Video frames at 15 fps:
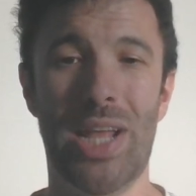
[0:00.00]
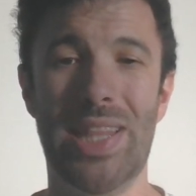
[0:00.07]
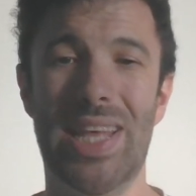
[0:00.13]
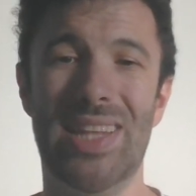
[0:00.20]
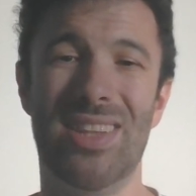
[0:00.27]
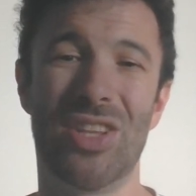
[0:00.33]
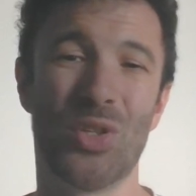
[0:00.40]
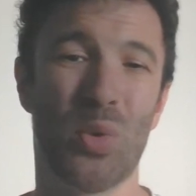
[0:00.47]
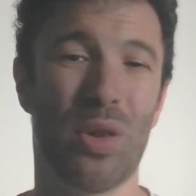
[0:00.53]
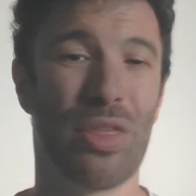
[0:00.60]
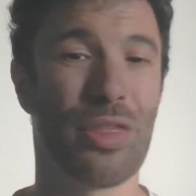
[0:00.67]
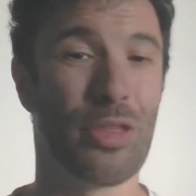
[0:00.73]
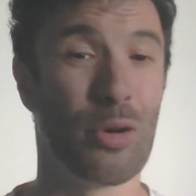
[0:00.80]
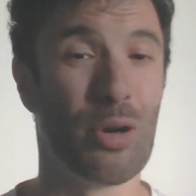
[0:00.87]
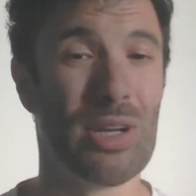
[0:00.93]
And then the sort
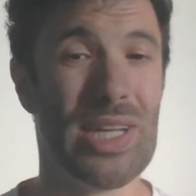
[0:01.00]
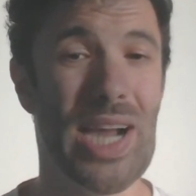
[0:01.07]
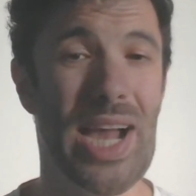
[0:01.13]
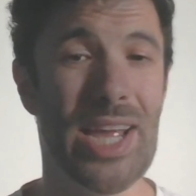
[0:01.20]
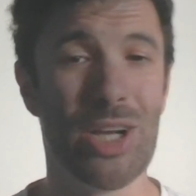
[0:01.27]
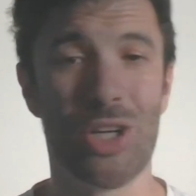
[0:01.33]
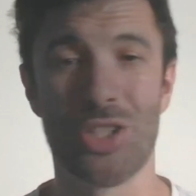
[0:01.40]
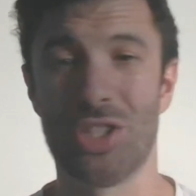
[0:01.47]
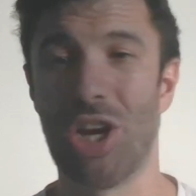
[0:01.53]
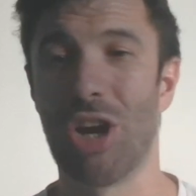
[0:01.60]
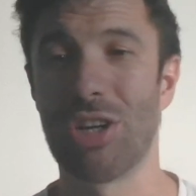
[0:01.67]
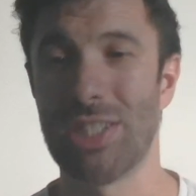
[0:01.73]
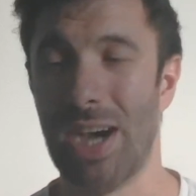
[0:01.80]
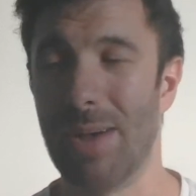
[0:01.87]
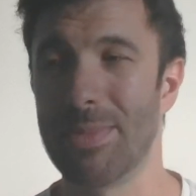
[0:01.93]
of third guy,
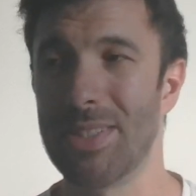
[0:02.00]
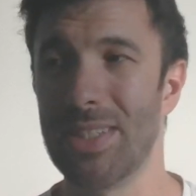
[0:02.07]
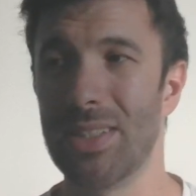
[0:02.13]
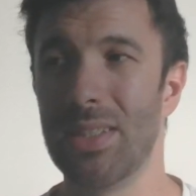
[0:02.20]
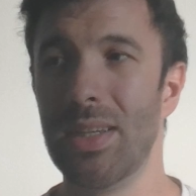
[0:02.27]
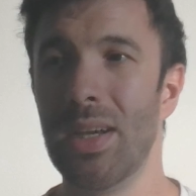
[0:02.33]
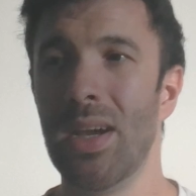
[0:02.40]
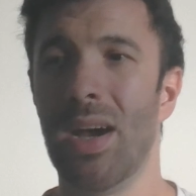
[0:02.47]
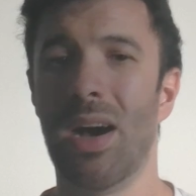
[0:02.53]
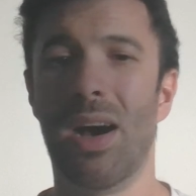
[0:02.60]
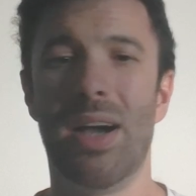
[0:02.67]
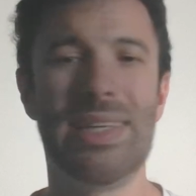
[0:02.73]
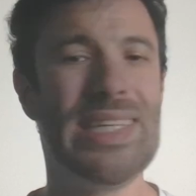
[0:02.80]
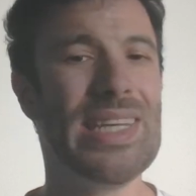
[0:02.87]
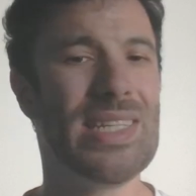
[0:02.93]
Asar Thompson,
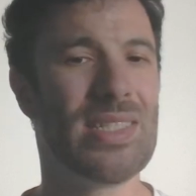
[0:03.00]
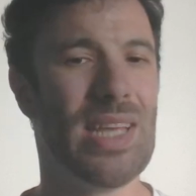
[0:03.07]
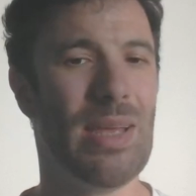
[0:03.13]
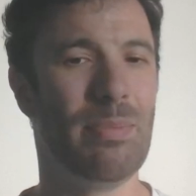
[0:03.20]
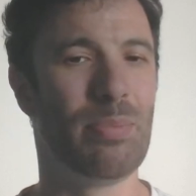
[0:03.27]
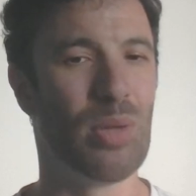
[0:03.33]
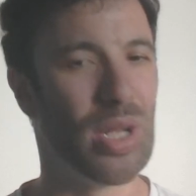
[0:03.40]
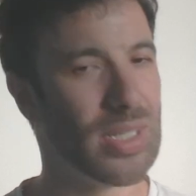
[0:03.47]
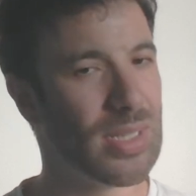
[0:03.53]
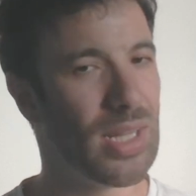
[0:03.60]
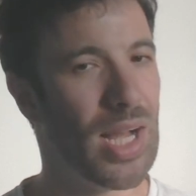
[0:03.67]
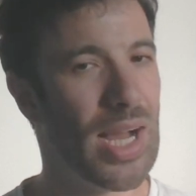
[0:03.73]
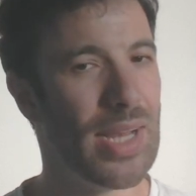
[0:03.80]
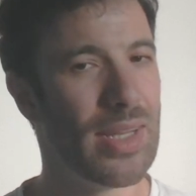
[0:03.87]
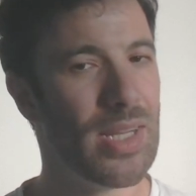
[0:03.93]
he has a blood
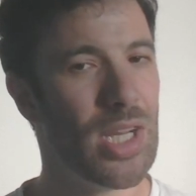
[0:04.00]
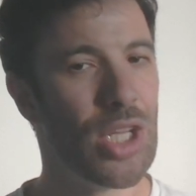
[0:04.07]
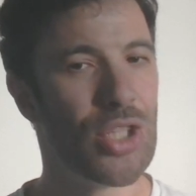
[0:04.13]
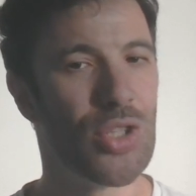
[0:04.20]
clot.